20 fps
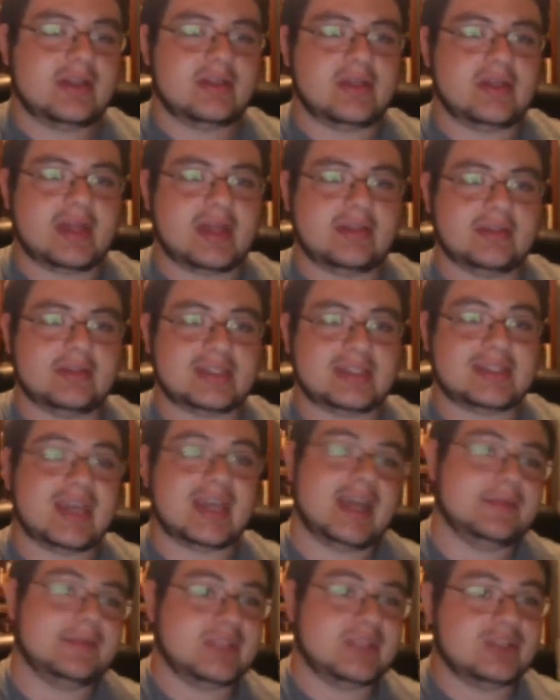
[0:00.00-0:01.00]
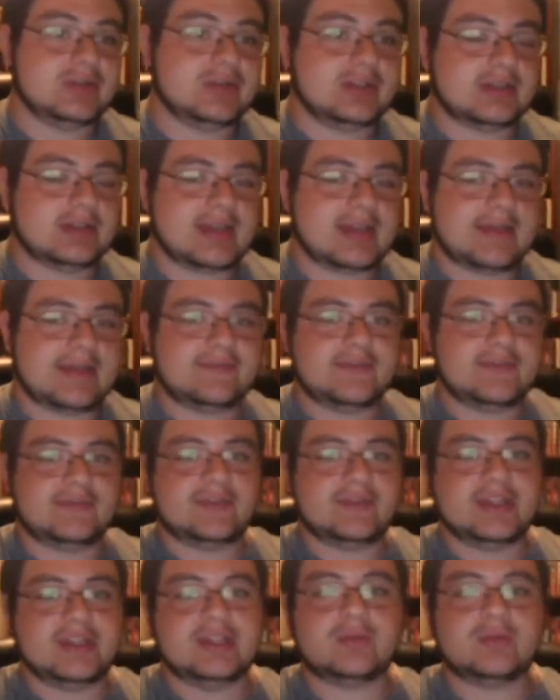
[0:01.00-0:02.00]
than this game that you can get for
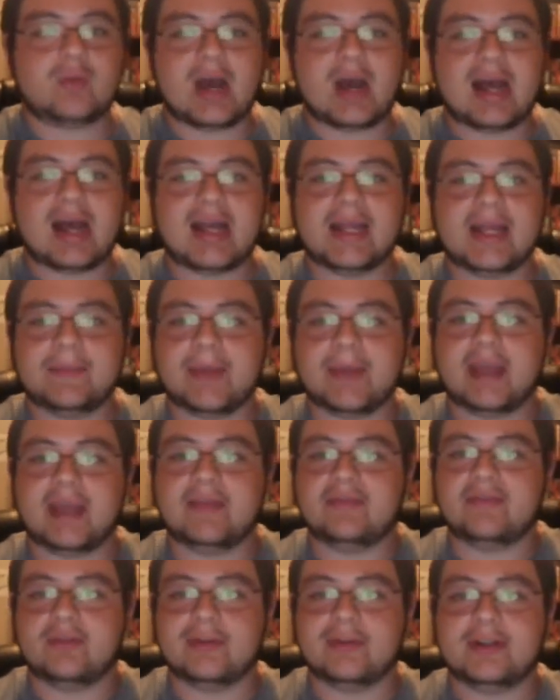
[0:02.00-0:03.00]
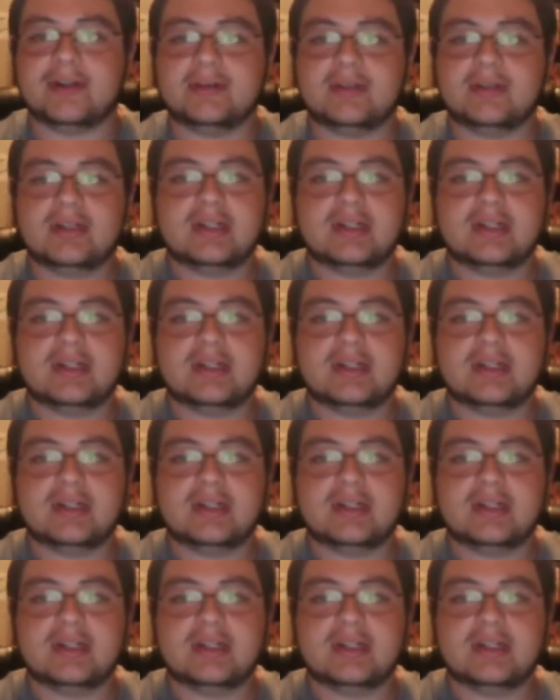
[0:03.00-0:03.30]
free. Why pay for it?